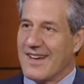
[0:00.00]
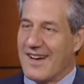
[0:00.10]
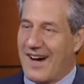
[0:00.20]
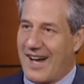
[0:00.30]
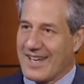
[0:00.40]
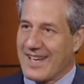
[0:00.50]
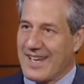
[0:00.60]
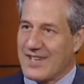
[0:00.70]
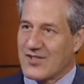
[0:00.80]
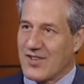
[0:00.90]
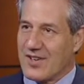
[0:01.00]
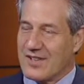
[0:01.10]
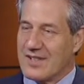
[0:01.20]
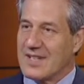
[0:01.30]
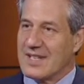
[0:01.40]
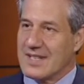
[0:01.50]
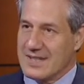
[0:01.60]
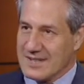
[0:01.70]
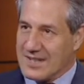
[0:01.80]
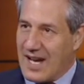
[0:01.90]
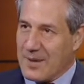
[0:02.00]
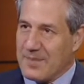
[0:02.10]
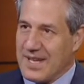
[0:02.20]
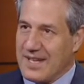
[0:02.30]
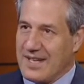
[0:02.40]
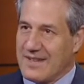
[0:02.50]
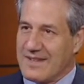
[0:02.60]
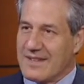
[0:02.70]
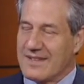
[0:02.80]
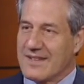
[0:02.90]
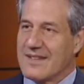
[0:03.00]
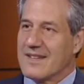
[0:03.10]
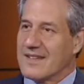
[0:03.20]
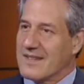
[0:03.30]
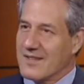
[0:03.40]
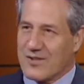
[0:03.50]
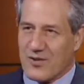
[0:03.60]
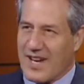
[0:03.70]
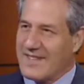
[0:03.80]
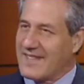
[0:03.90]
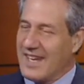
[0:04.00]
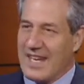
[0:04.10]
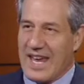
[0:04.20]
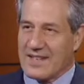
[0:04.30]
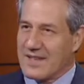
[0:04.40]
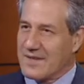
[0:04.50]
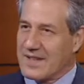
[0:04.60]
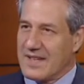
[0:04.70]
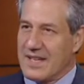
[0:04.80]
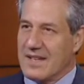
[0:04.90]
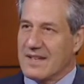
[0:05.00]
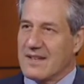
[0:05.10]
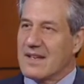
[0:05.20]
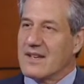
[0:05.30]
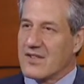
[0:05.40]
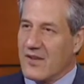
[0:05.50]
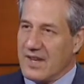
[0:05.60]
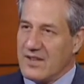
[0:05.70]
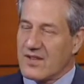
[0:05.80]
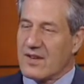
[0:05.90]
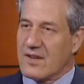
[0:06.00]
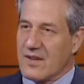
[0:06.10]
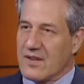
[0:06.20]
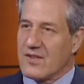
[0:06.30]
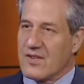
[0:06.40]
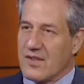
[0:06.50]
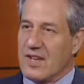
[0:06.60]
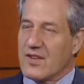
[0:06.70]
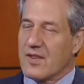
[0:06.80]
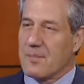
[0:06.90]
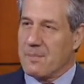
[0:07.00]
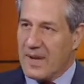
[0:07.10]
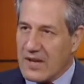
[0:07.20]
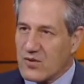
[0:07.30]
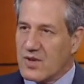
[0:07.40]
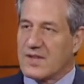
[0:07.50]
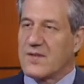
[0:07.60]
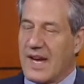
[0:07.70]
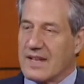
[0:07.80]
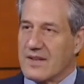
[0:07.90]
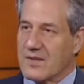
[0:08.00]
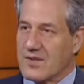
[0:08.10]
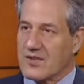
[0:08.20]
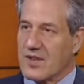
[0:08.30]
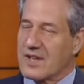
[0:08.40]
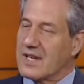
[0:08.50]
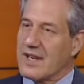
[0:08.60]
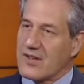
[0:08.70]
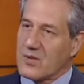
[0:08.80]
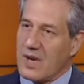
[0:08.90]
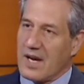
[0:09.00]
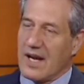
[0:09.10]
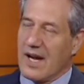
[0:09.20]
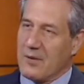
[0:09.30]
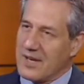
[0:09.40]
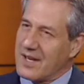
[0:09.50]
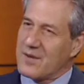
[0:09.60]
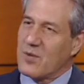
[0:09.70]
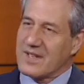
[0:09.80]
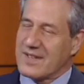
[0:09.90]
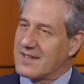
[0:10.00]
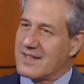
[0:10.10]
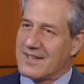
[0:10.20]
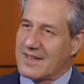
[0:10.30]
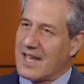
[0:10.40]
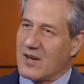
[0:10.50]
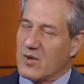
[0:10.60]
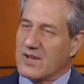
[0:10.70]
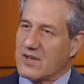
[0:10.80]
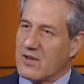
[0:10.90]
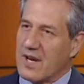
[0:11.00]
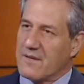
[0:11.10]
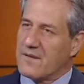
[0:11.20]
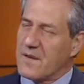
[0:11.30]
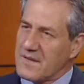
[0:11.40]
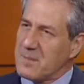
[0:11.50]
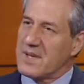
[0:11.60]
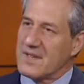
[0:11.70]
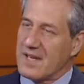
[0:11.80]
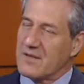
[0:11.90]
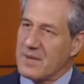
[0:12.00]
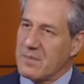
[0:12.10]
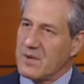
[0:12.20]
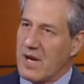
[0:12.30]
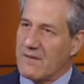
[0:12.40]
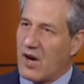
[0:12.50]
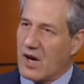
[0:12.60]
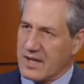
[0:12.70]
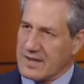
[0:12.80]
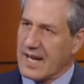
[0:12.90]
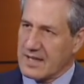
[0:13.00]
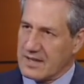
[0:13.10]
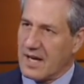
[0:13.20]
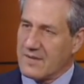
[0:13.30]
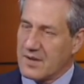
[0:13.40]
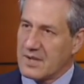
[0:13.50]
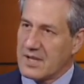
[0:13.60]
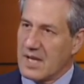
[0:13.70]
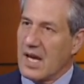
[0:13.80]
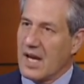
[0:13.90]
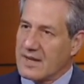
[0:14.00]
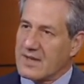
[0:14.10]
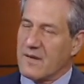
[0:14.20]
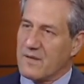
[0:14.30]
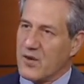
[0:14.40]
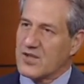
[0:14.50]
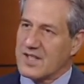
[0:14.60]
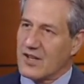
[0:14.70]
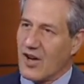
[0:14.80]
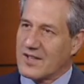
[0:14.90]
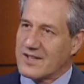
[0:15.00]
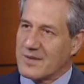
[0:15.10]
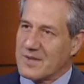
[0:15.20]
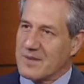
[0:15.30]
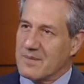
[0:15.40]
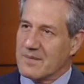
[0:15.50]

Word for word: high cholesterol, diabetes, stress, inactivity, so these are, these are the big risk factors for stroke. And that's why I want to give you one statistic that I always mm-hmm. throw out. 50% of people who have a heart attack and die from it, it's their first and last symptom.